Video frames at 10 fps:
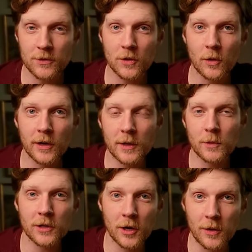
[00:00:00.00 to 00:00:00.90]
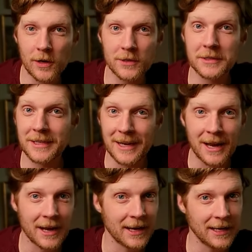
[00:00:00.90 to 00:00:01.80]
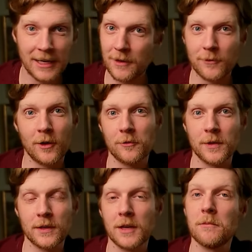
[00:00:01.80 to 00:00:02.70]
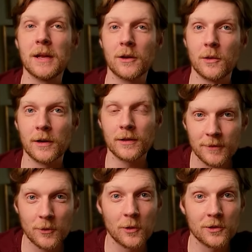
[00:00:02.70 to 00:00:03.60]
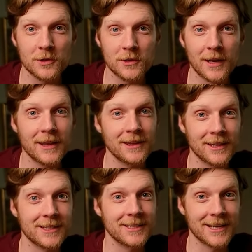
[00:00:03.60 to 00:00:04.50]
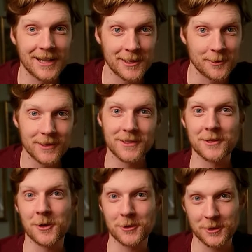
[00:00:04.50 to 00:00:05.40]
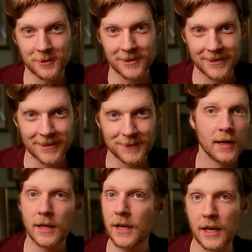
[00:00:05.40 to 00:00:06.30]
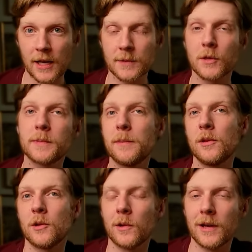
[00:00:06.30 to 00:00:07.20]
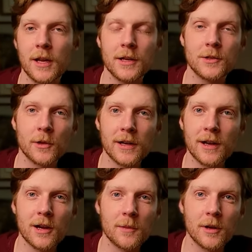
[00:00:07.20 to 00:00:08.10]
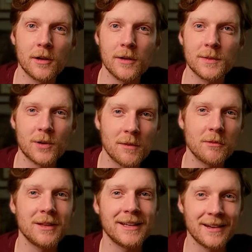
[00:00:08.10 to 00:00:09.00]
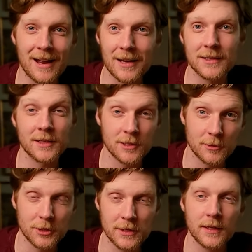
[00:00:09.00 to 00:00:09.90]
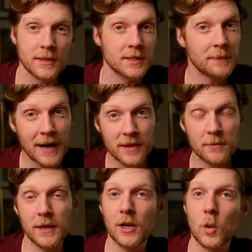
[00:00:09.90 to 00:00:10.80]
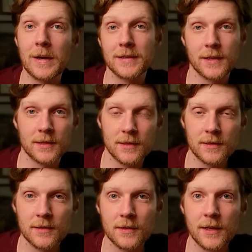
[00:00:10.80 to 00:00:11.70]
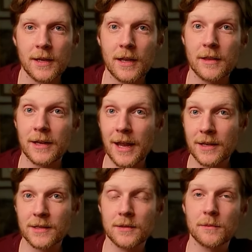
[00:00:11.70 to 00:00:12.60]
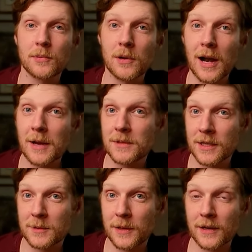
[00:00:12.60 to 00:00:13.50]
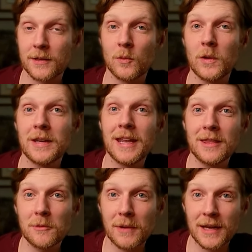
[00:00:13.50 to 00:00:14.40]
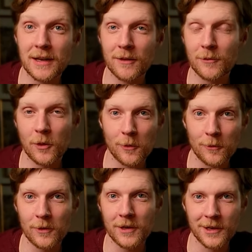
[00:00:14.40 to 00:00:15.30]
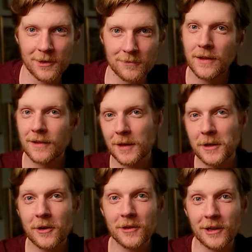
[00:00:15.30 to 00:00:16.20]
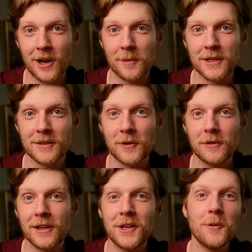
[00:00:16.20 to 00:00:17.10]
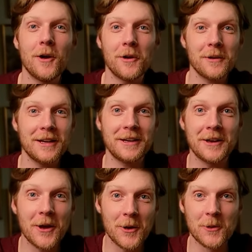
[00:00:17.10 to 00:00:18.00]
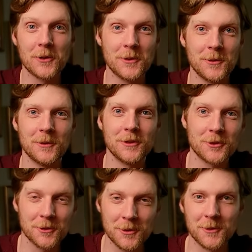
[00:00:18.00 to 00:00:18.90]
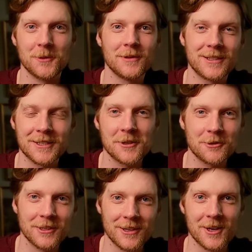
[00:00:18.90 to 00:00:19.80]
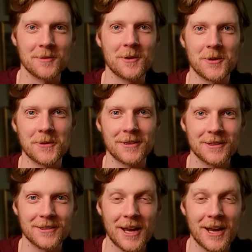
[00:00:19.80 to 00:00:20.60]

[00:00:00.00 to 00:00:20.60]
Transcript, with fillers: Dorian would go on to deny any involvement in Bitcoin. Of course, I think that's exactly what Satoshi would say. In any case, most people agree Dorian Nakamoto is probably not Satoshi, despite the many coincidences. And the next prime suspect wouldn't hit the media for over a year. Let me know in the comments if you think you already know who the true Satoshi Nakamoto is.